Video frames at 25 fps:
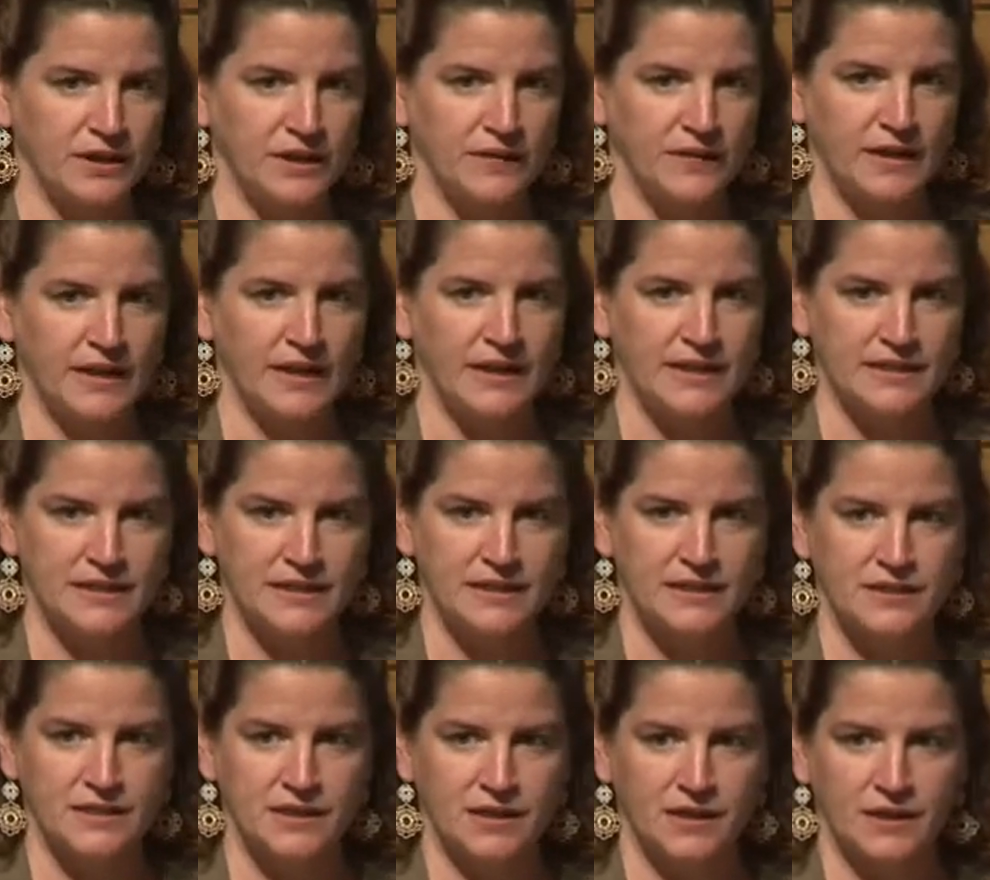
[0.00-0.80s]
on the
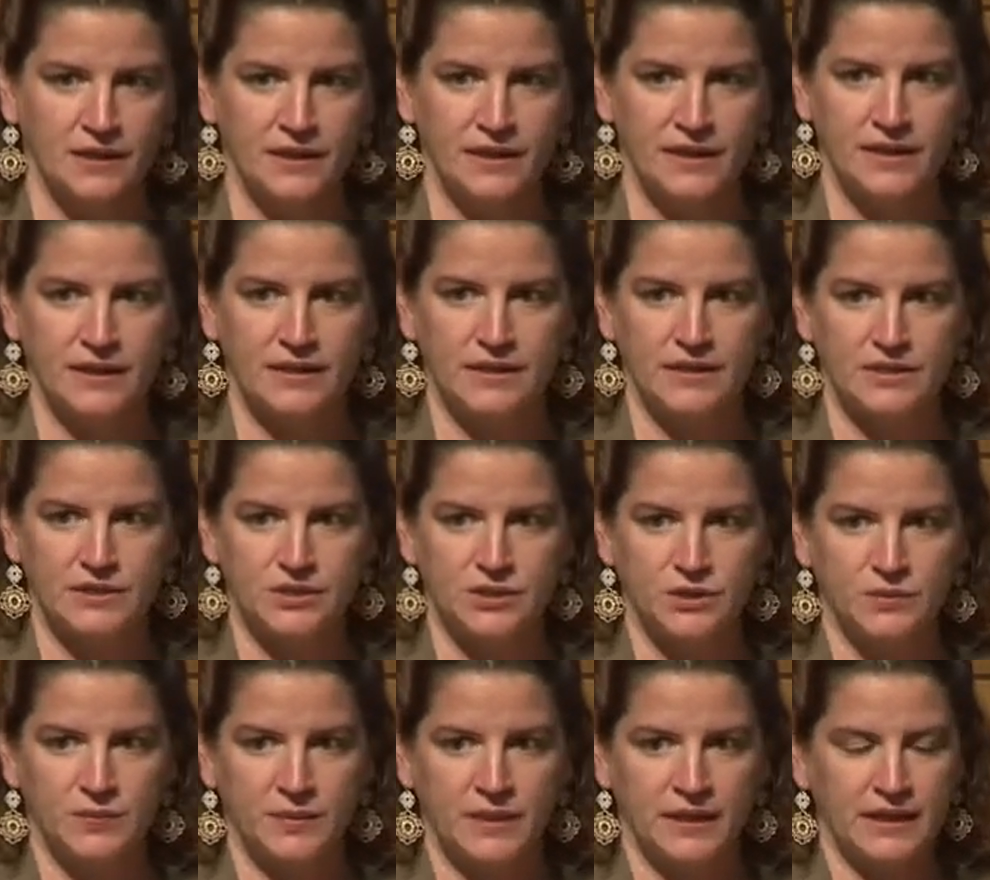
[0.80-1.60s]
index card that
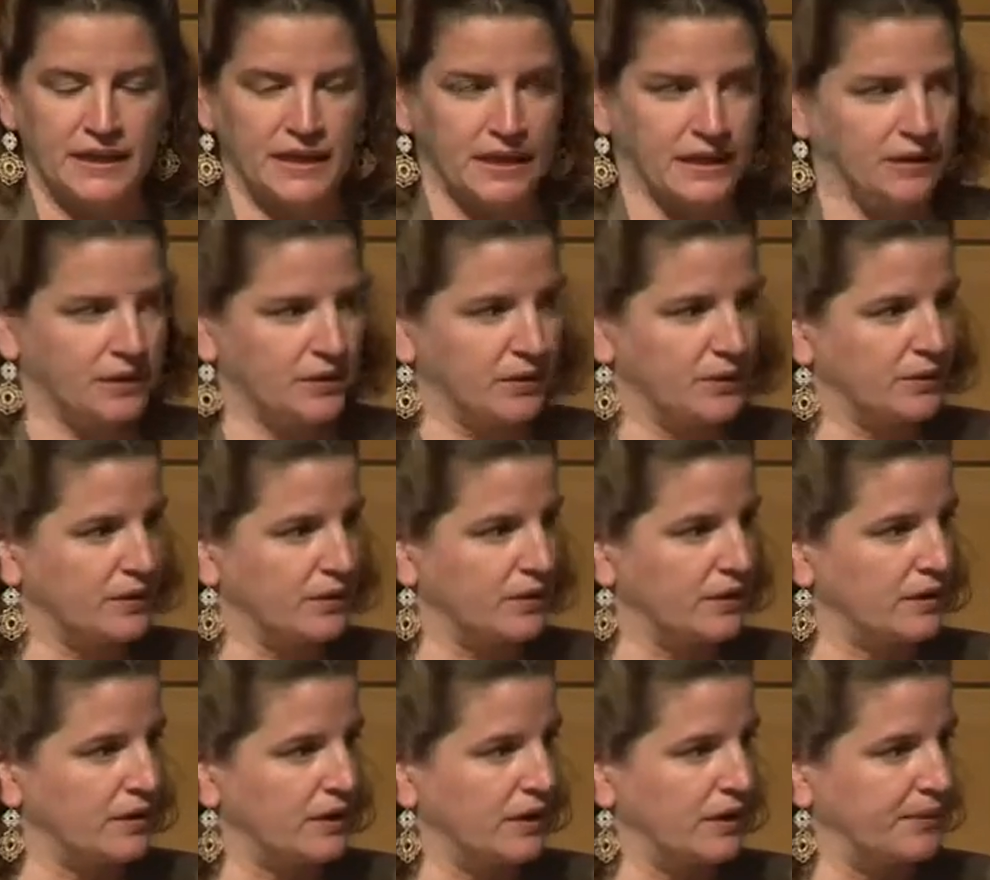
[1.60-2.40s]
should be in
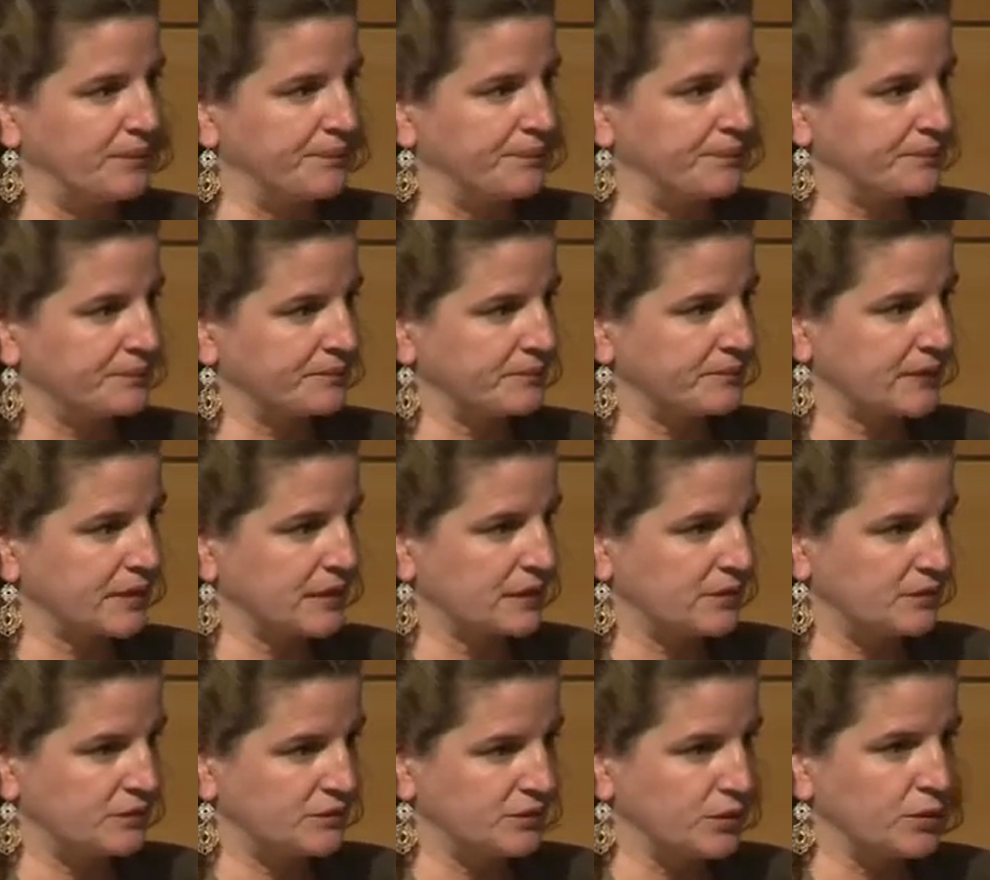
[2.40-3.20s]
your
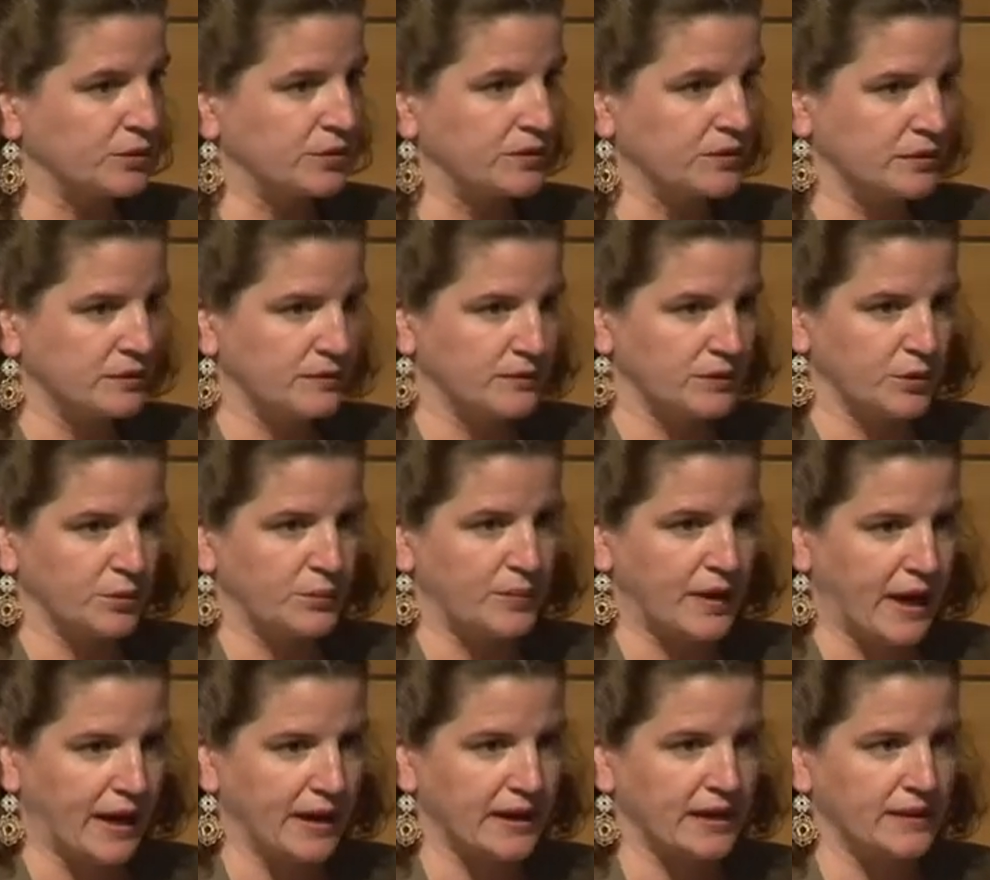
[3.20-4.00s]
folder, your
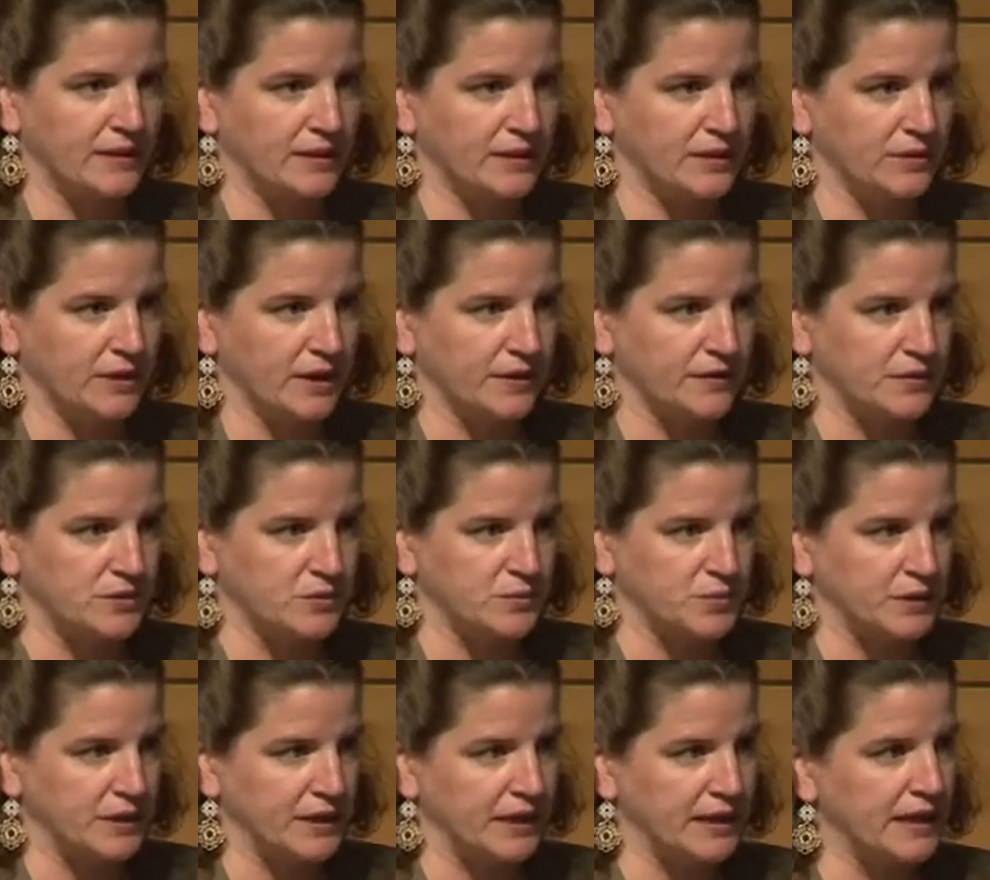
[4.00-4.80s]
packet that you got this
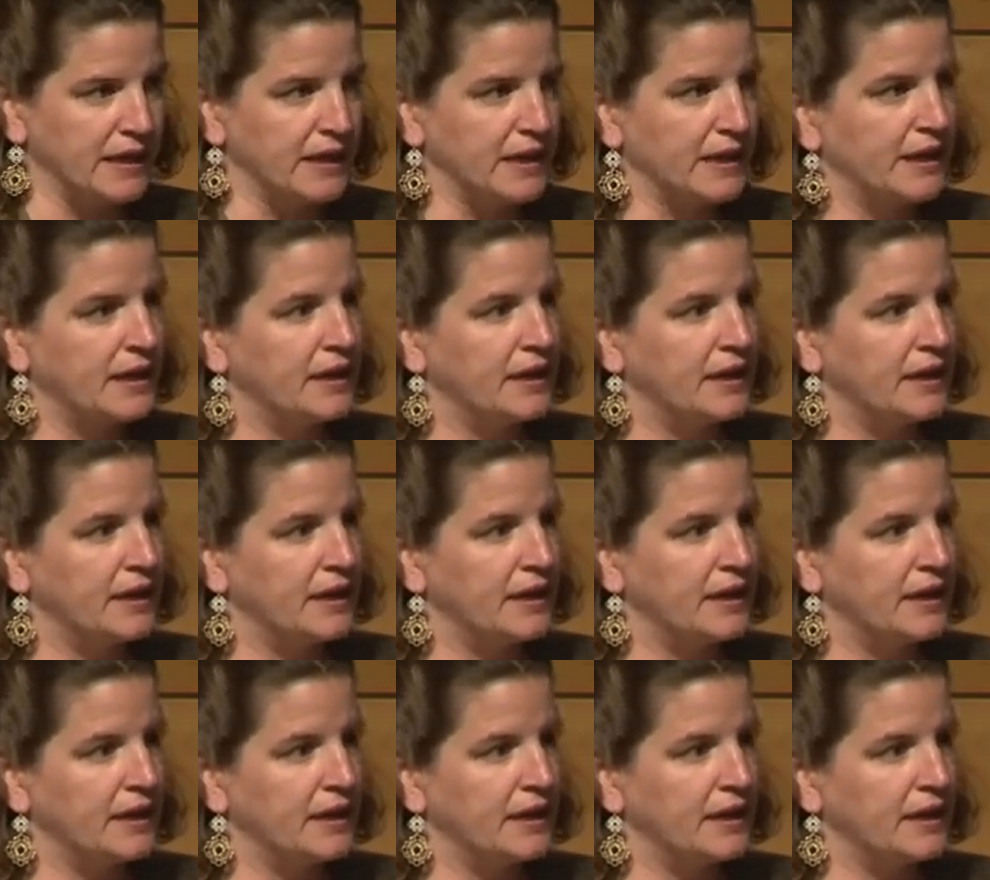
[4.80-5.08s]
morning.